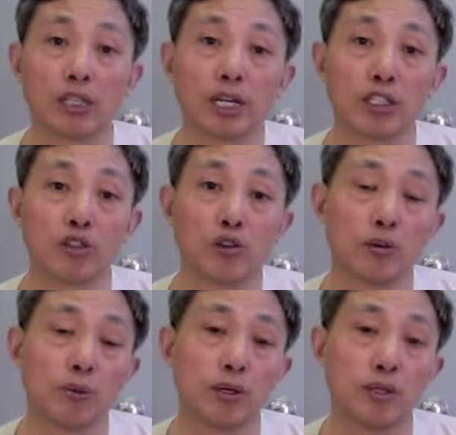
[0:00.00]

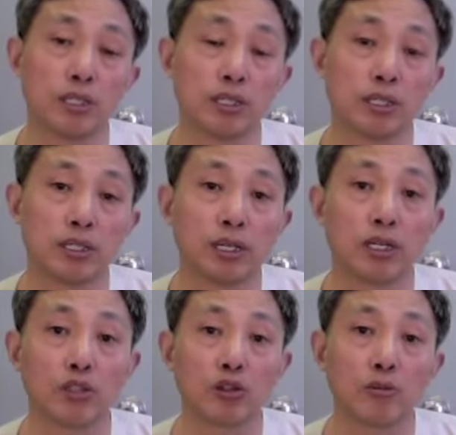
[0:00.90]
absorb
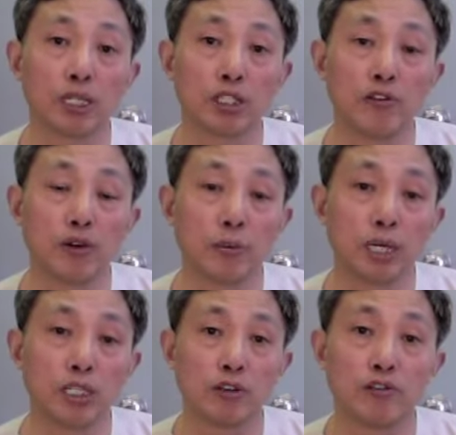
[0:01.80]
too much
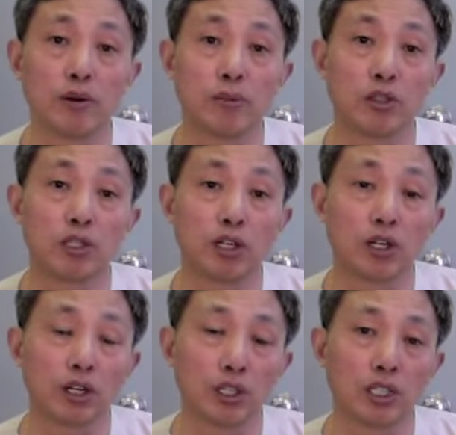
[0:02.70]
information from this
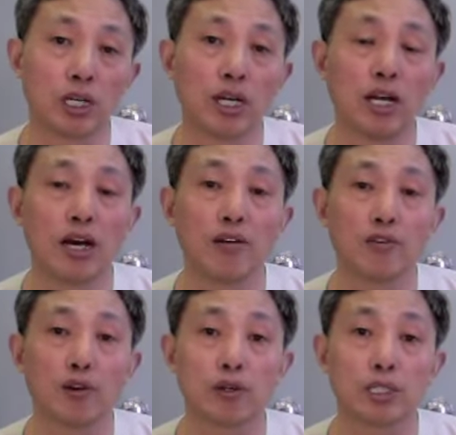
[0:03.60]
art. Of
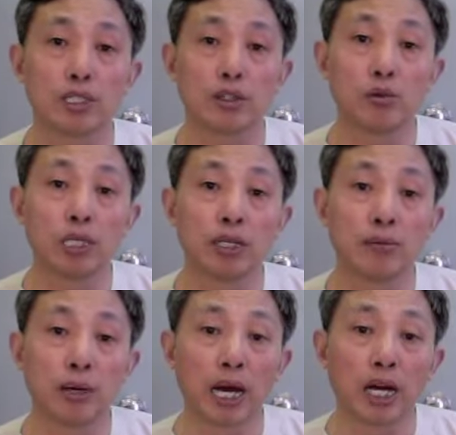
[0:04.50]
course, with
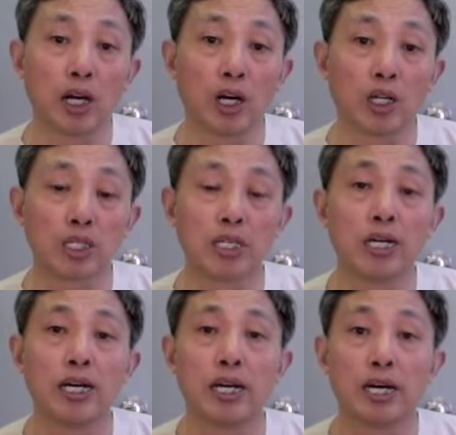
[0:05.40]
my art,
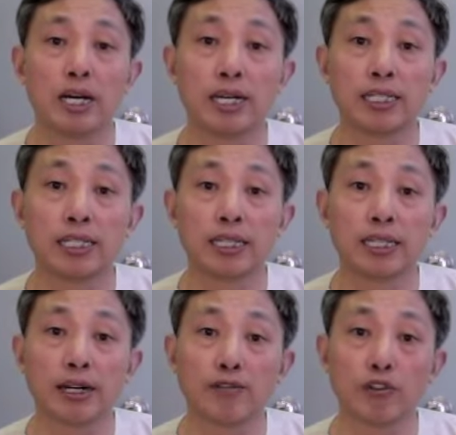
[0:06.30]
and
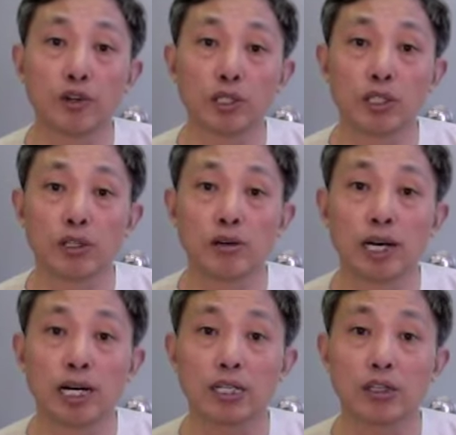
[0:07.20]
of course, you are
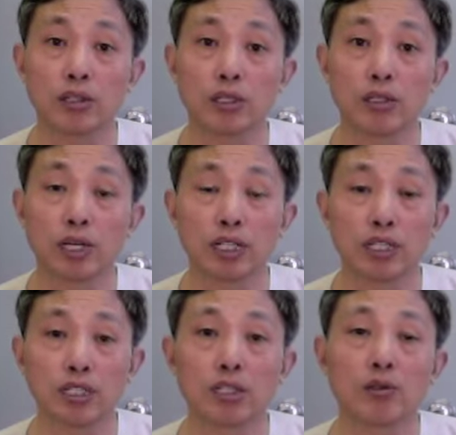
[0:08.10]
not going to
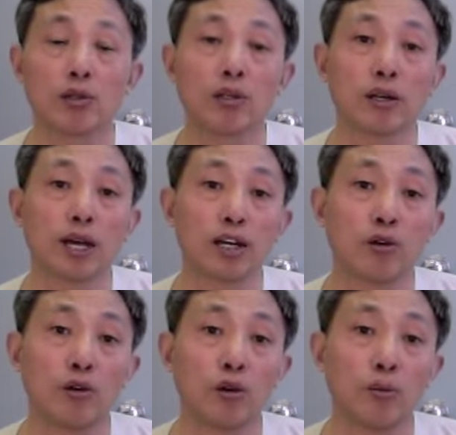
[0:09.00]
necessarily going to like
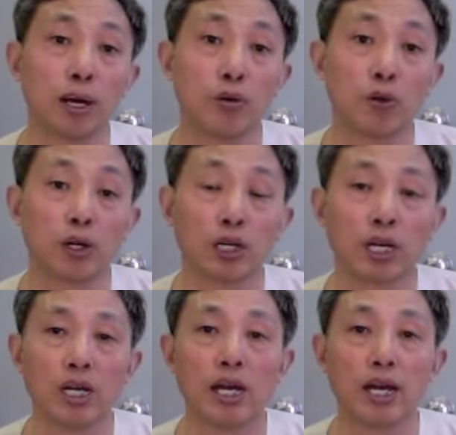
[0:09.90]
all my work,
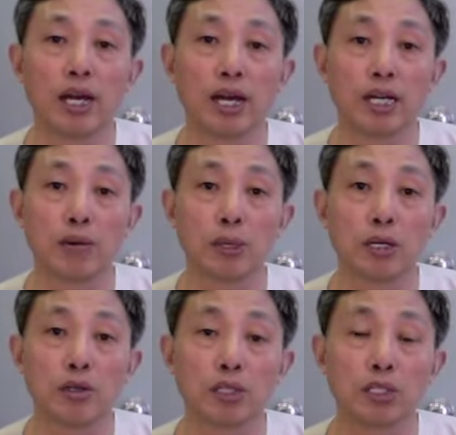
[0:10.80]
and
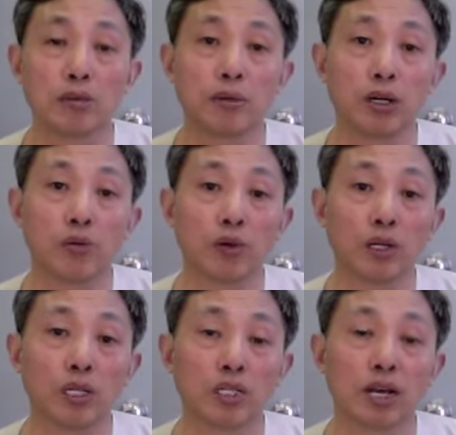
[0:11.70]
because my
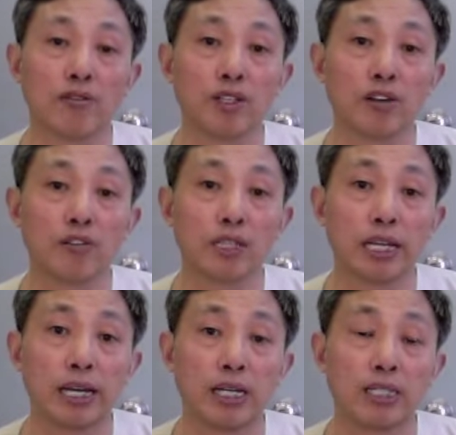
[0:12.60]
work has have different
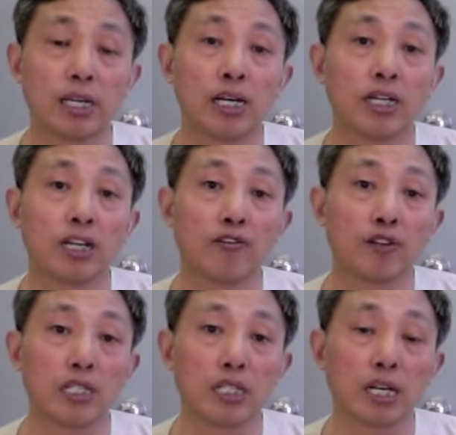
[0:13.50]
days,
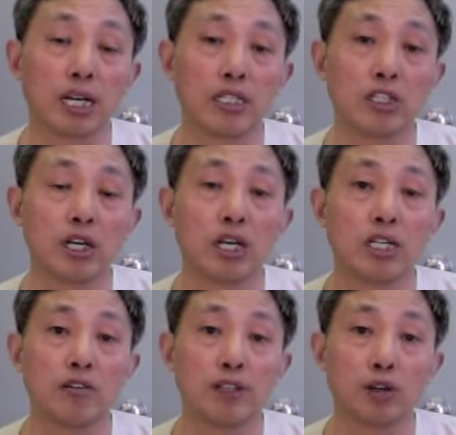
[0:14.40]
different stage,
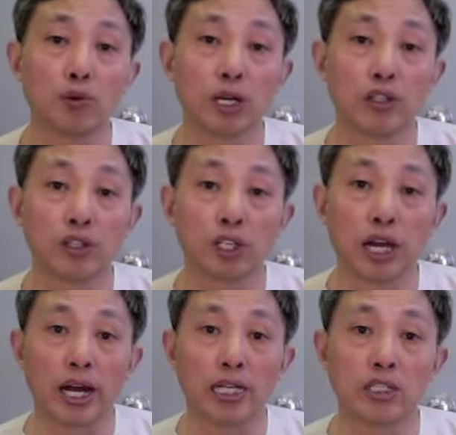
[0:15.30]
even the weather
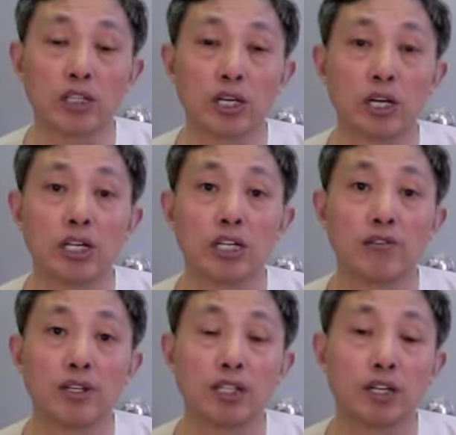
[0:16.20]
change,
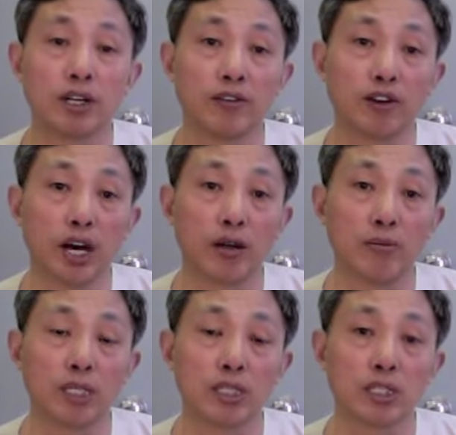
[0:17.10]
even the
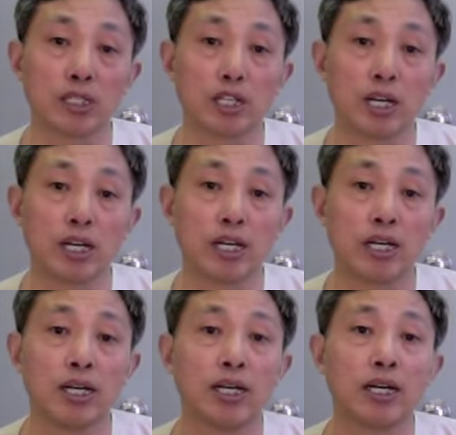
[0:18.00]
environments, the
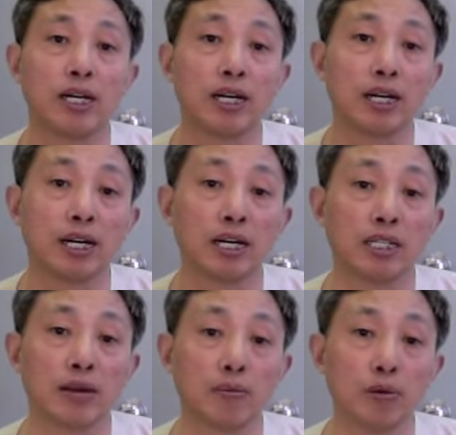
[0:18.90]

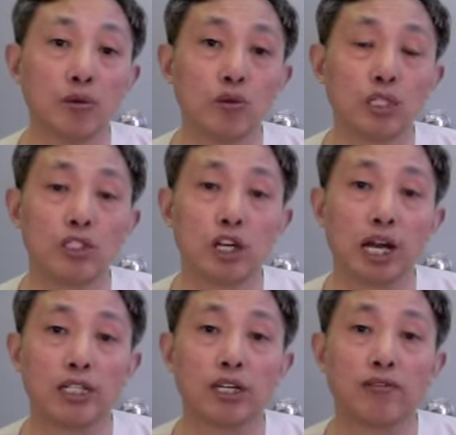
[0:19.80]
moods
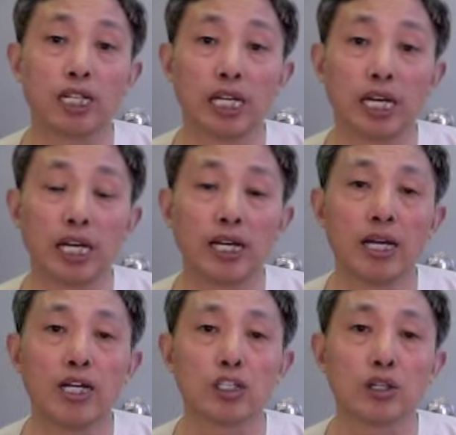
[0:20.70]
change every day.
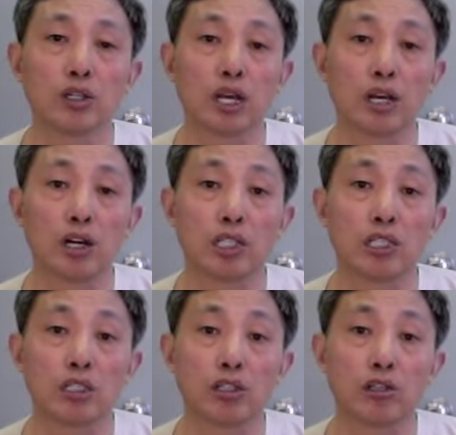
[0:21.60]
So the
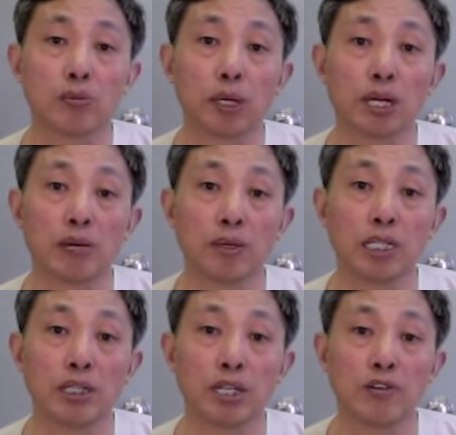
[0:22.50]
art is going to become a
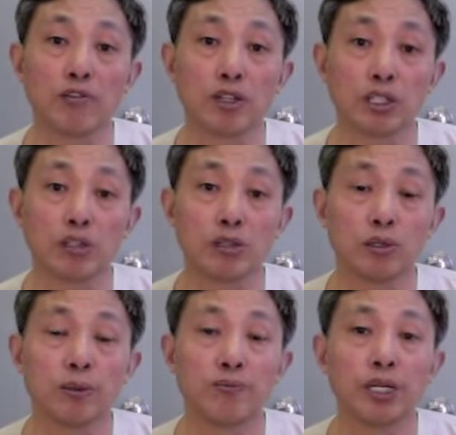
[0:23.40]
little different too.
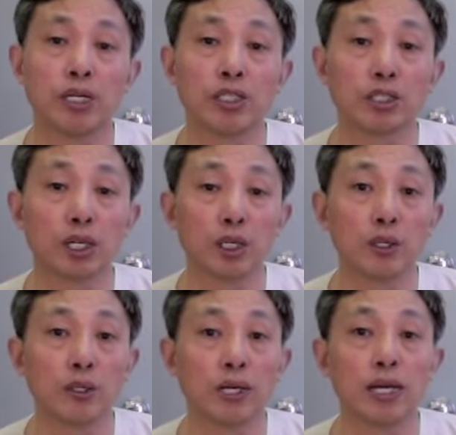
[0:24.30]
So,